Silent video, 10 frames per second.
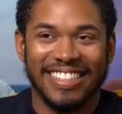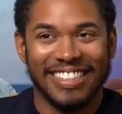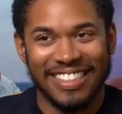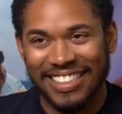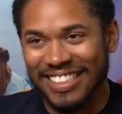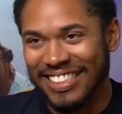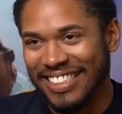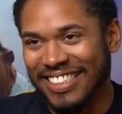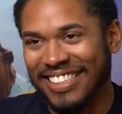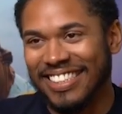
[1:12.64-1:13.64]

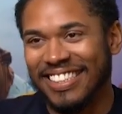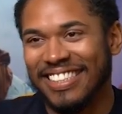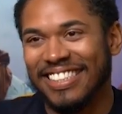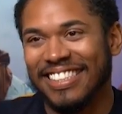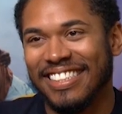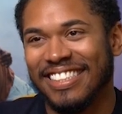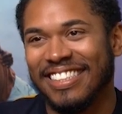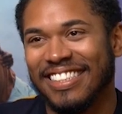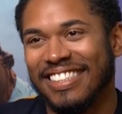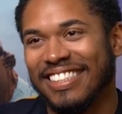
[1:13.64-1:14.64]

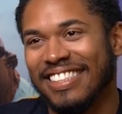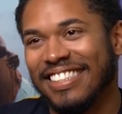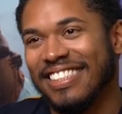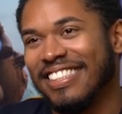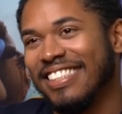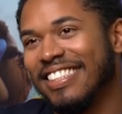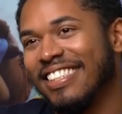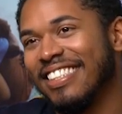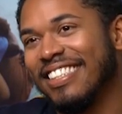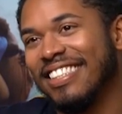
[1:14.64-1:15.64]

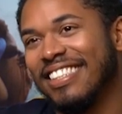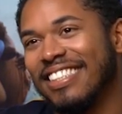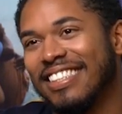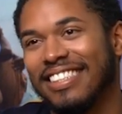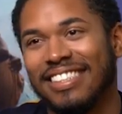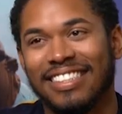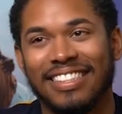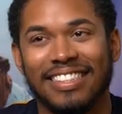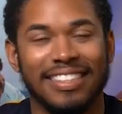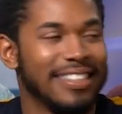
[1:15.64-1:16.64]

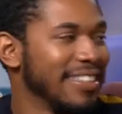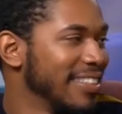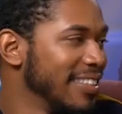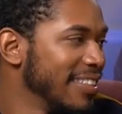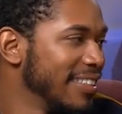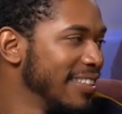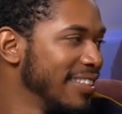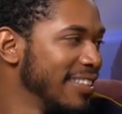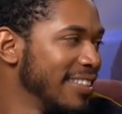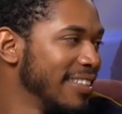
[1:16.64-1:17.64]

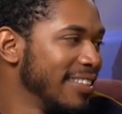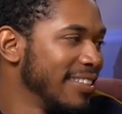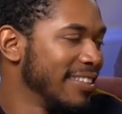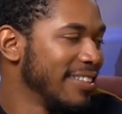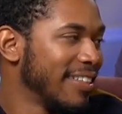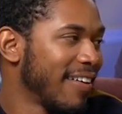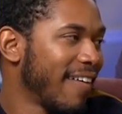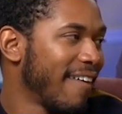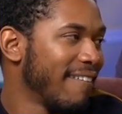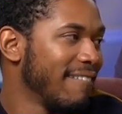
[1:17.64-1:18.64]

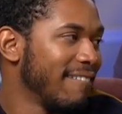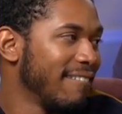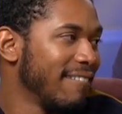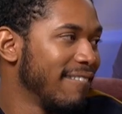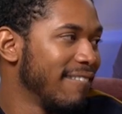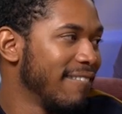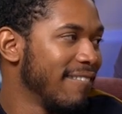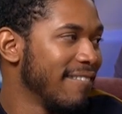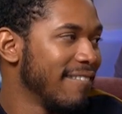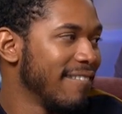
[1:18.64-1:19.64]

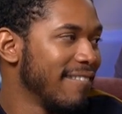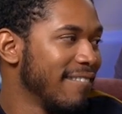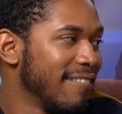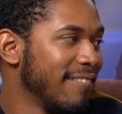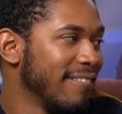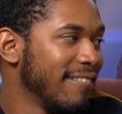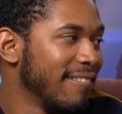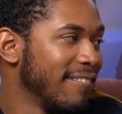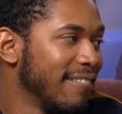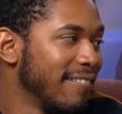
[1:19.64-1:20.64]
[no speech]